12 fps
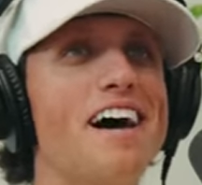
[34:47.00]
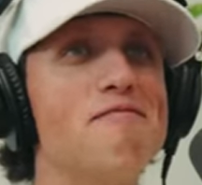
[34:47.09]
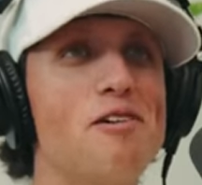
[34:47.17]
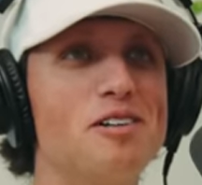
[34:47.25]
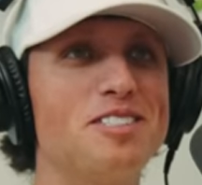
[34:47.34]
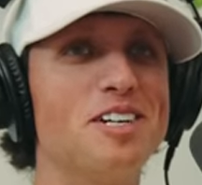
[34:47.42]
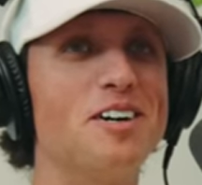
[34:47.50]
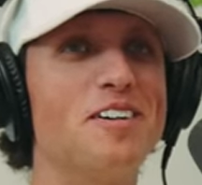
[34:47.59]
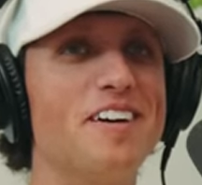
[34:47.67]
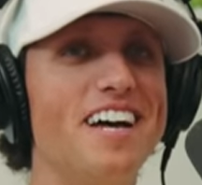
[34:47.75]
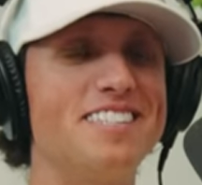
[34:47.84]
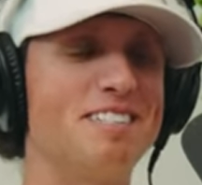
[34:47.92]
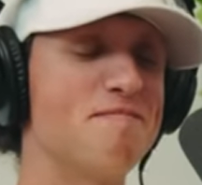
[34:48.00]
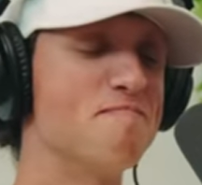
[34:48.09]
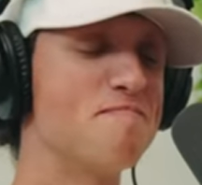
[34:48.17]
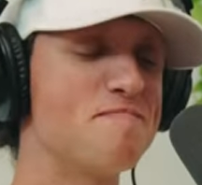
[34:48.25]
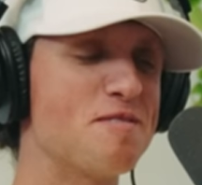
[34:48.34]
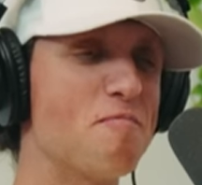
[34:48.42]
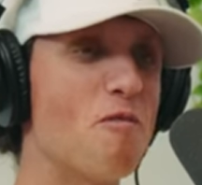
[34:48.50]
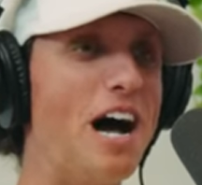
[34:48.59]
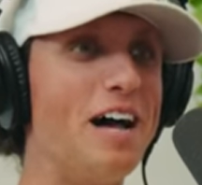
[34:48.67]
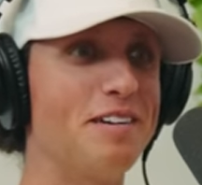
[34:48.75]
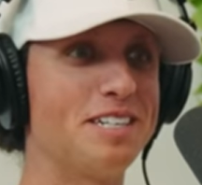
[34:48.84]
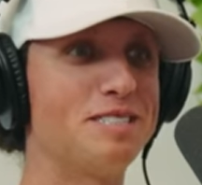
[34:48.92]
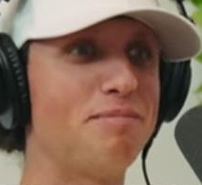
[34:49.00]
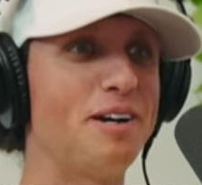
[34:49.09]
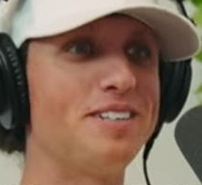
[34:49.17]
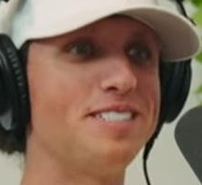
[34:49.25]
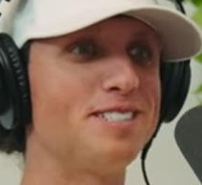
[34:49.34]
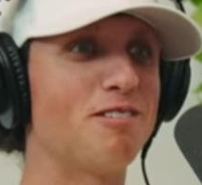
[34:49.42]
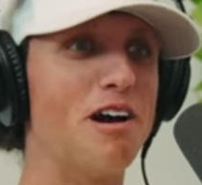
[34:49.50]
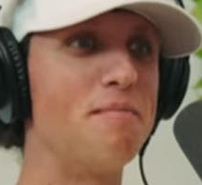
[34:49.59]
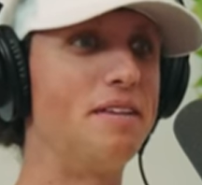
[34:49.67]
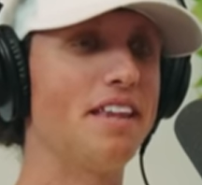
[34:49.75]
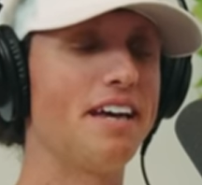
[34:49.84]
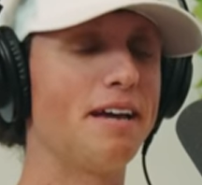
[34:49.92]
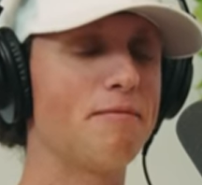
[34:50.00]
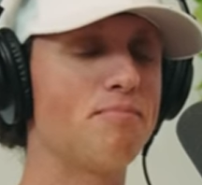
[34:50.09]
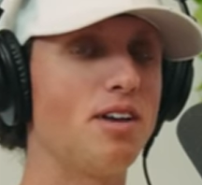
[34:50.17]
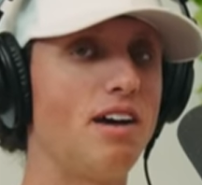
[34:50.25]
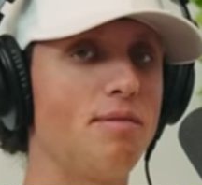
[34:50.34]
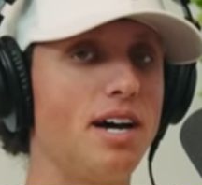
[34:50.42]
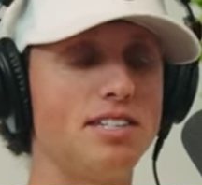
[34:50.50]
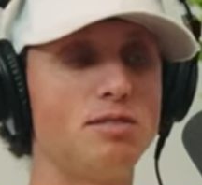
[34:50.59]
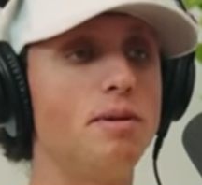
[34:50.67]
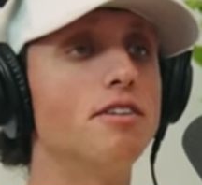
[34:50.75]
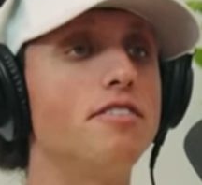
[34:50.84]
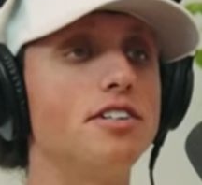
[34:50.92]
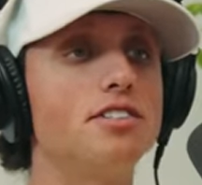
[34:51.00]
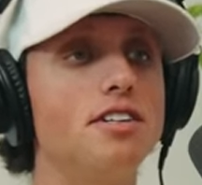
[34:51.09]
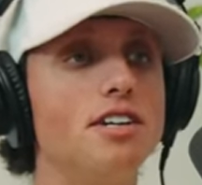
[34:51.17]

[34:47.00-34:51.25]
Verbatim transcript: I've also had some some wild experiences where I've been like, I've, I spearfish